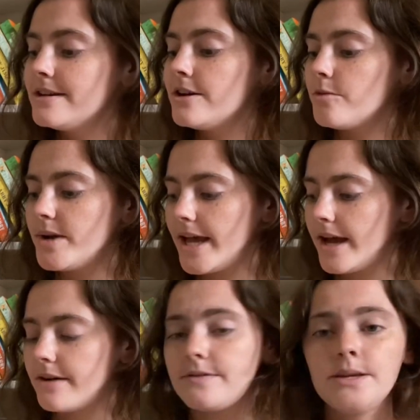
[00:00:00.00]
We
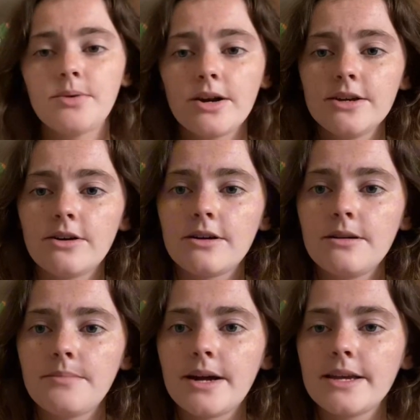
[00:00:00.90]
have The Bodyguard
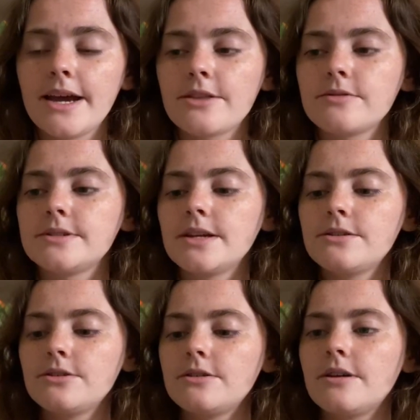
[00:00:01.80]
by Catherine
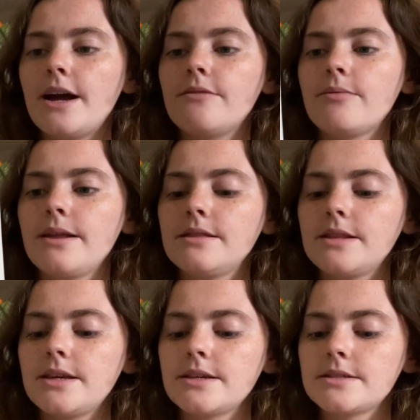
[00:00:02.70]
Center. I read
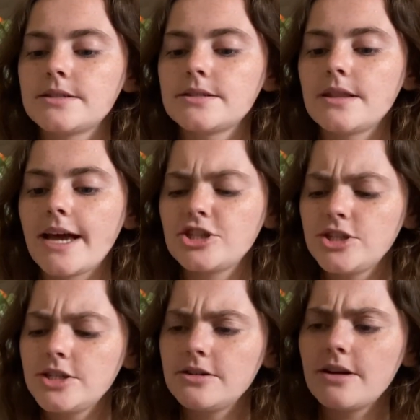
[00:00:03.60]
this last
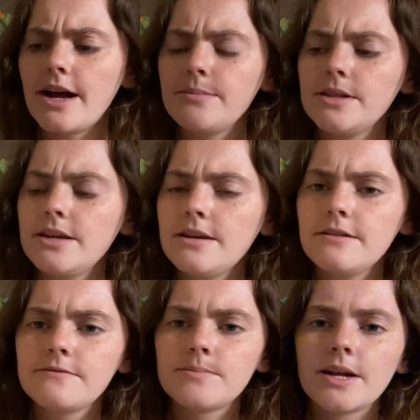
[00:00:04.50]
year, I believe,
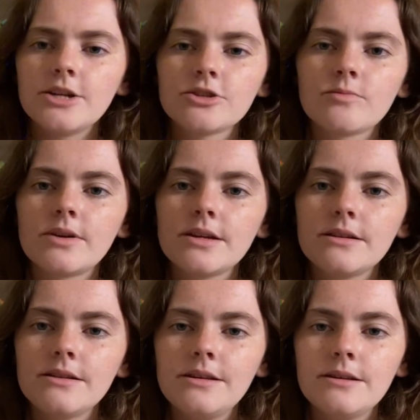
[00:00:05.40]
but I just wanted
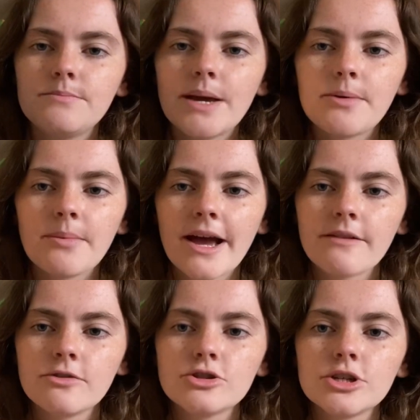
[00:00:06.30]
the paperback
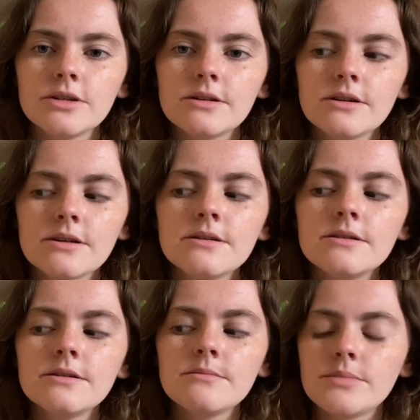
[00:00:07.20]
version
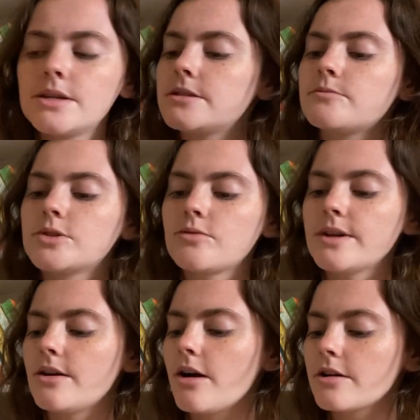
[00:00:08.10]
because it was only in
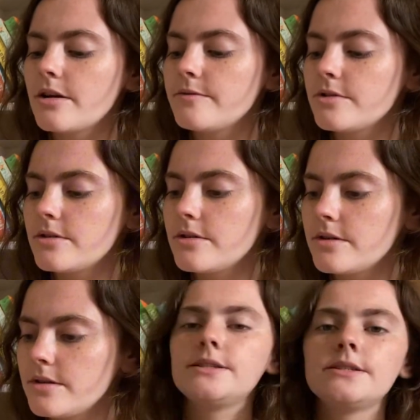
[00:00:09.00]
hardcover.
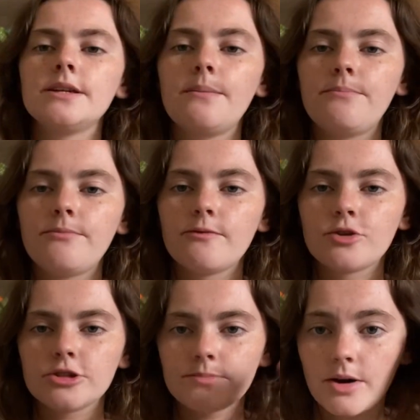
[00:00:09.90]
It was like a
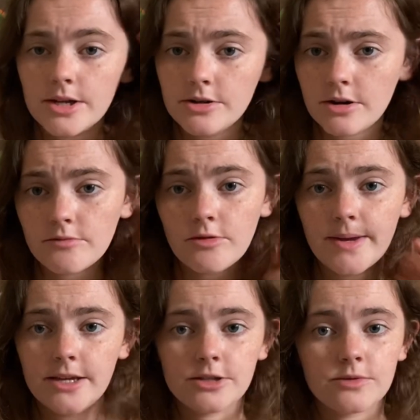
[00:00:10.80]
reverse bodyguard
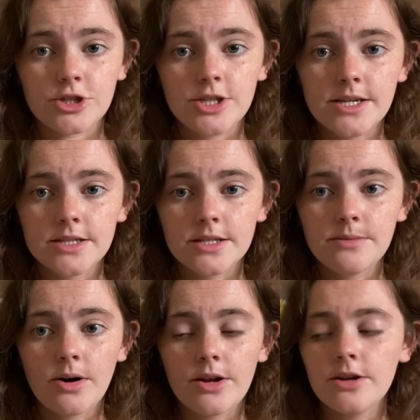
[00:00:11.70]
romance where she is the
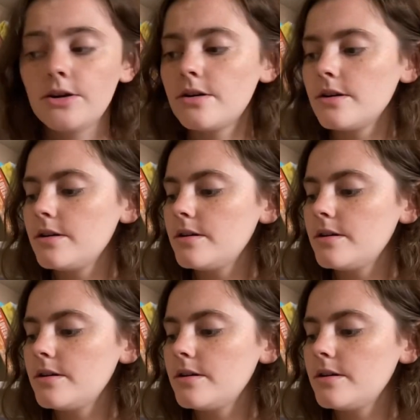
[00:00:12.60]
bodyguard,